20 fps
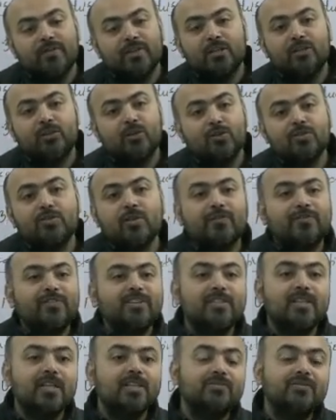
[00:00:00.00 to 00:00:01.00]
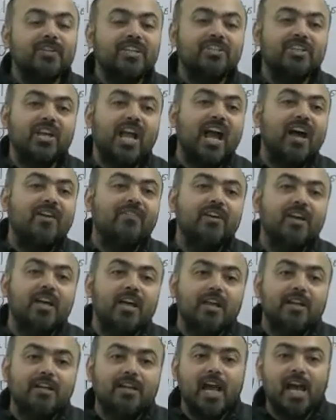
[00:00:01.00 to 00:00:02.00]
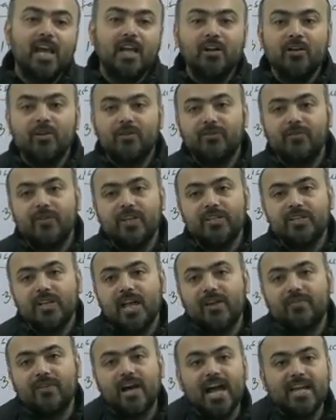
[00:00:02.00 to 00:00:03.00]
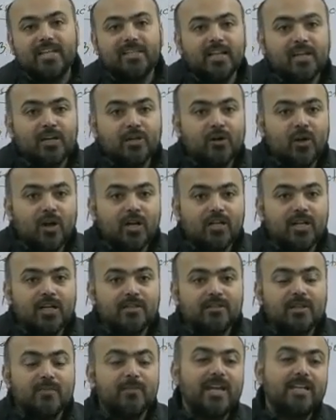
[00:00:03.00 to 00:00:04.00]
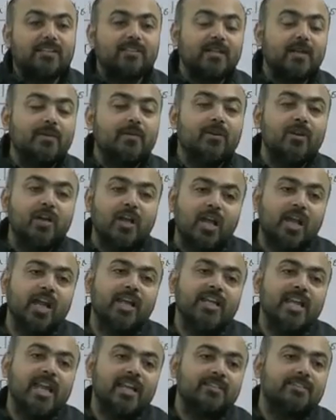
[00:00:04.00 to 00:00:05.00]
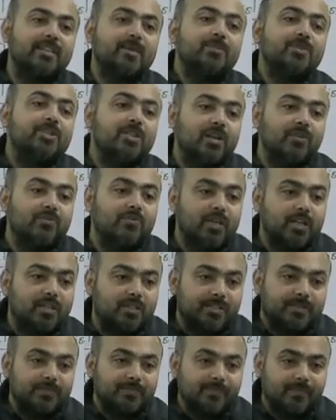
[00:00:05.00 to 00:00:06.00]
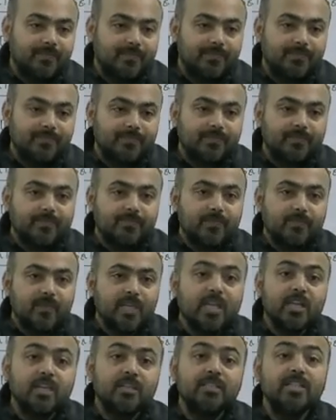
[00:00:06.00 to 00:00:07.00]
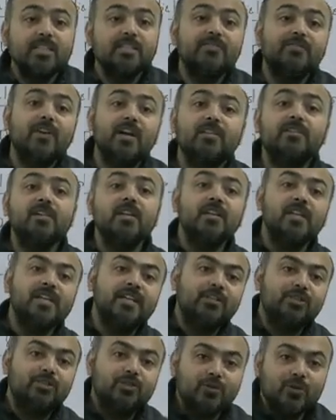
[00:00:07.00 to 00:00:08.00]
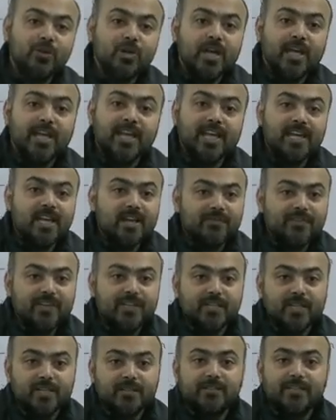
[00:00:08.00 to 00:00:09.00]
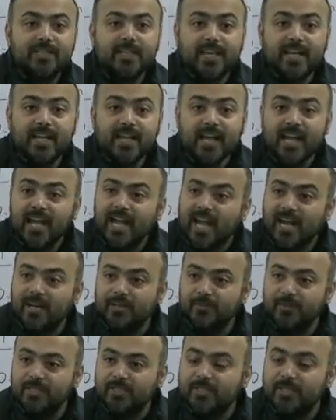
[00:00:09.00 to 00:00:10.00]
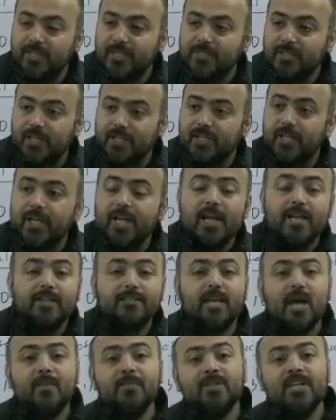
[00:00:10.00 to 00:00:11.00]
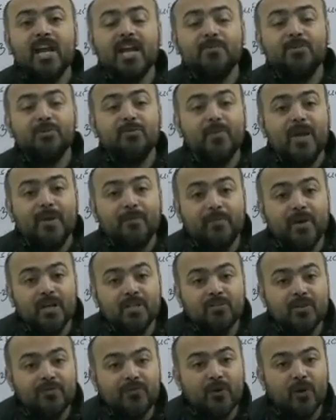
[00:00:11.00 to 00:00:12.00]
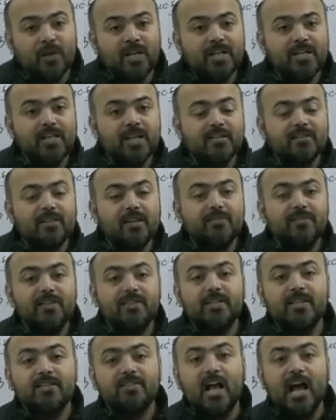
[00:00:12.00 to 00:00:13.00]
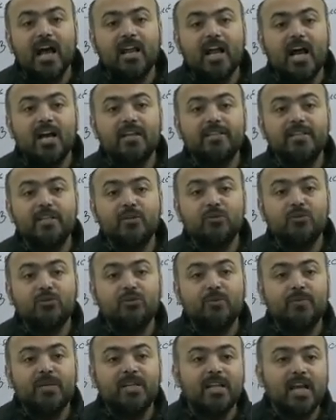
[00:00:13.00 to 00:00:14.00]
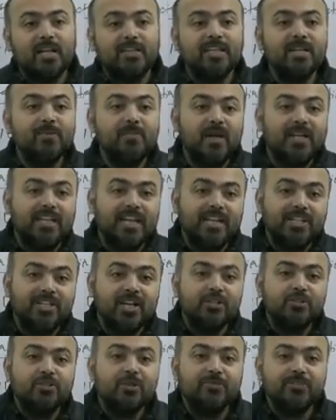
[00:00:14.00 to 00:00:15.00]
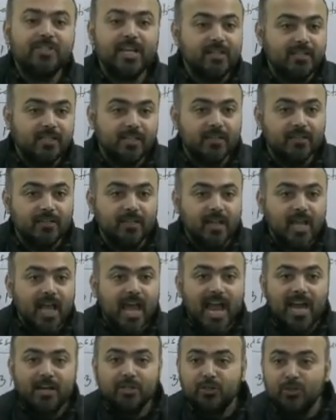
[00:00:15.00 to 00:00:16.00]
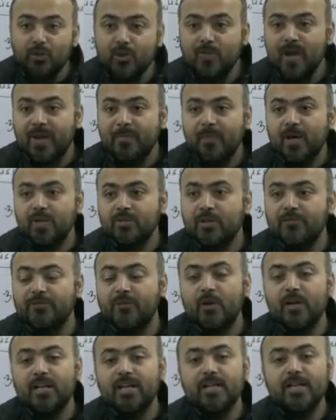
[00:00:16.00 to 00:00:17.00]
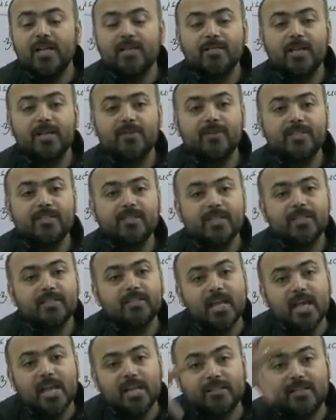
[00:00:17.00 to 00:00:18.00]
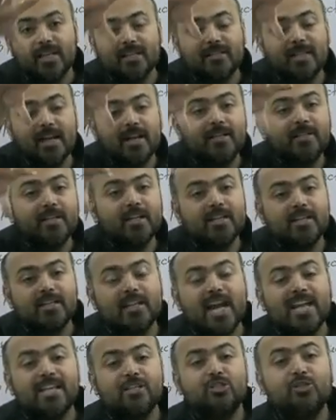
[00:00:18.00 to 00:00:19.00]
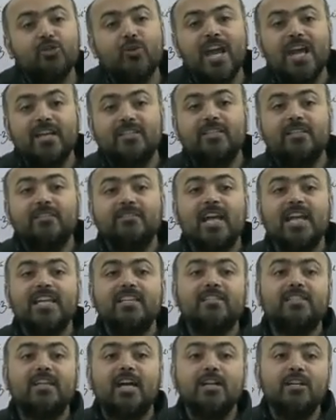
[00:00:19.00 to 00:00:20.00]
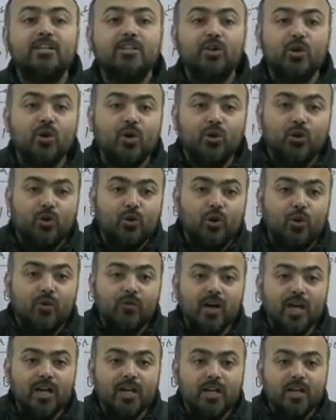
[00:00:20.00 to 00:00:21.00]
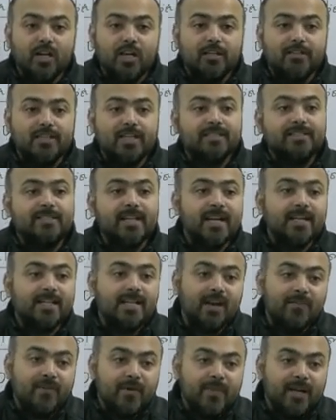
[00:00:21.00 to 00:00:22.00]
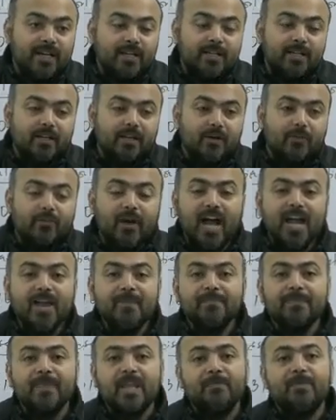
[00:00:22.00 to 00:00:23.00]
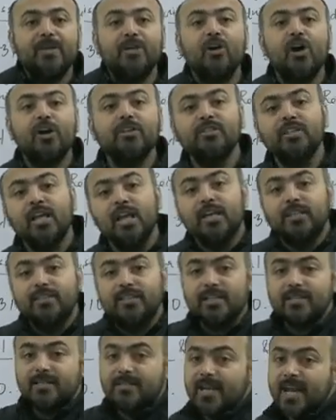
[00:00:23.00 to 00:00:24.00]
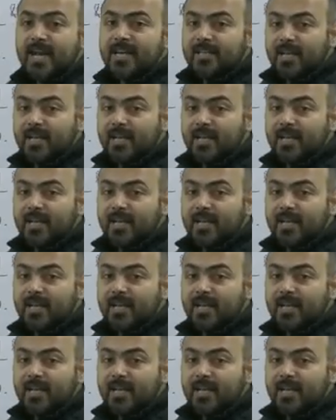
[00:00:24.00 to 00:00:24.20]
those officers which have either not done any exceptional work. This further leads to inefficiency in administration. Sometimes members of All India Services are accused to be nothing but agents of center, and through members of All India Services, the center tries to exercise control over the state government. Why? Because the state